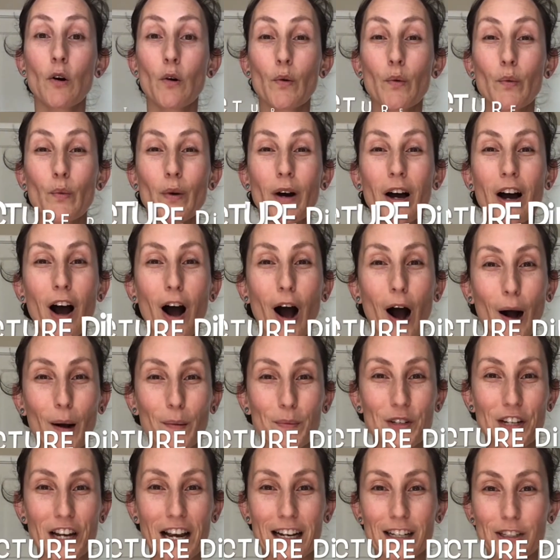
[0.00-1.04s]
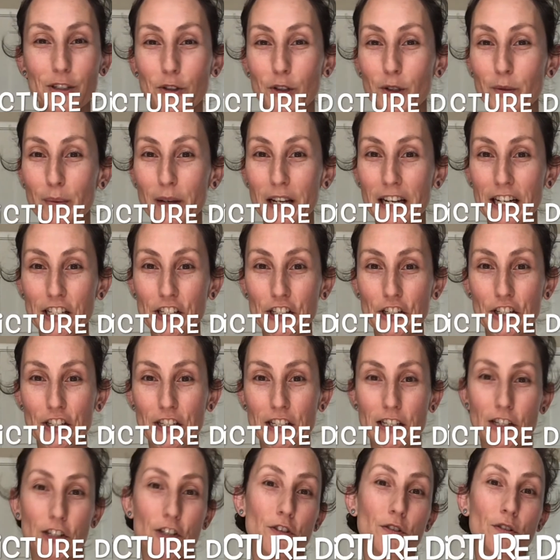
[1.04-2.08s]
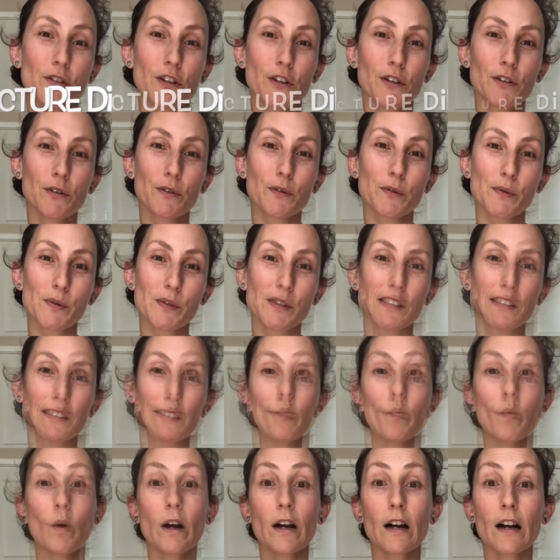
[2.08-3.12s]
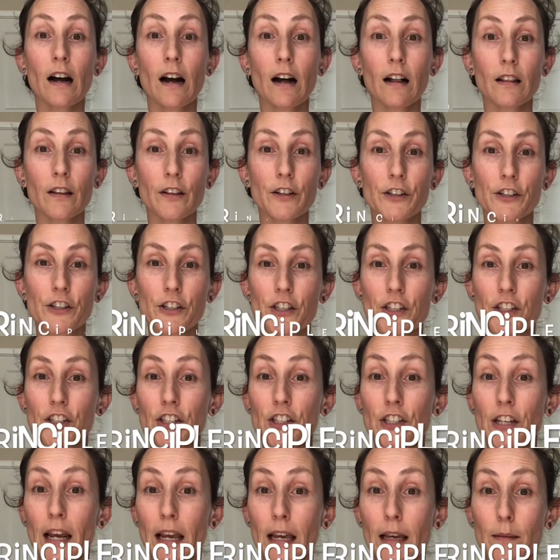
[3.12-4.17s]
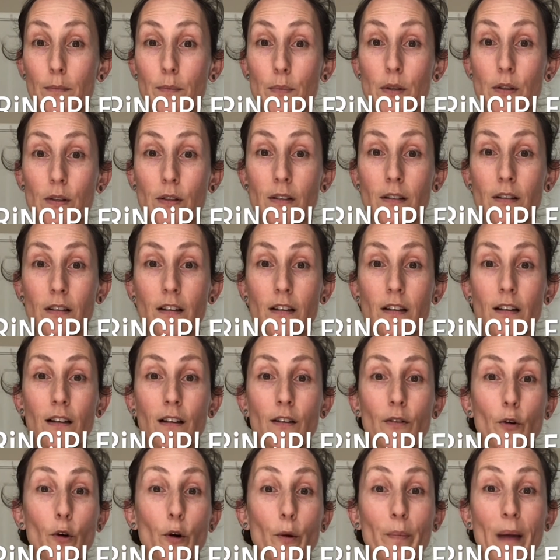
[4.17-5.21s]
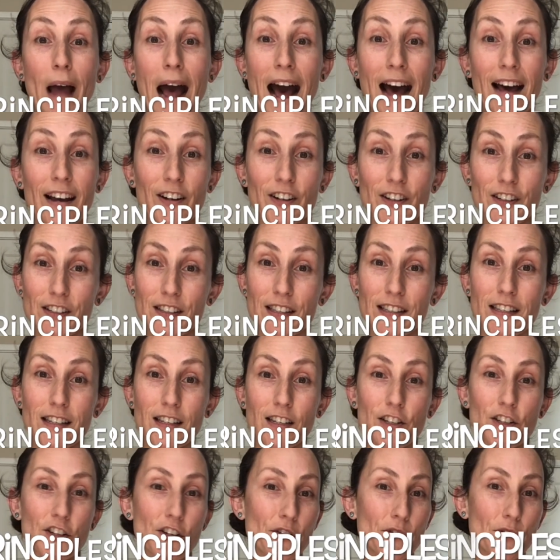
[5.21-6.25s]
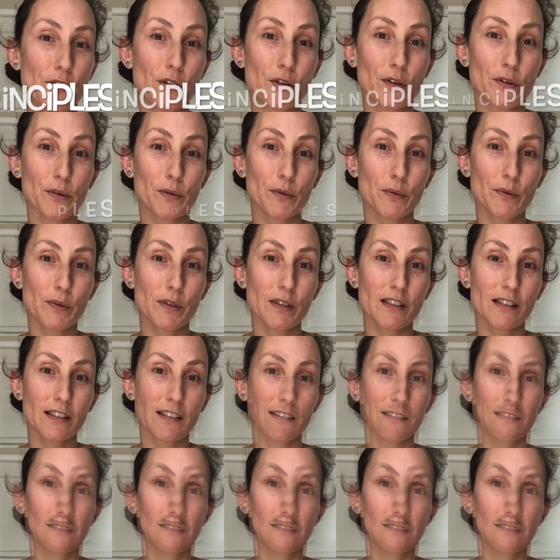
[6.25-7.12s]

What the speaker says: What object or picture did you use? What colors, shapes, or patterns did you use?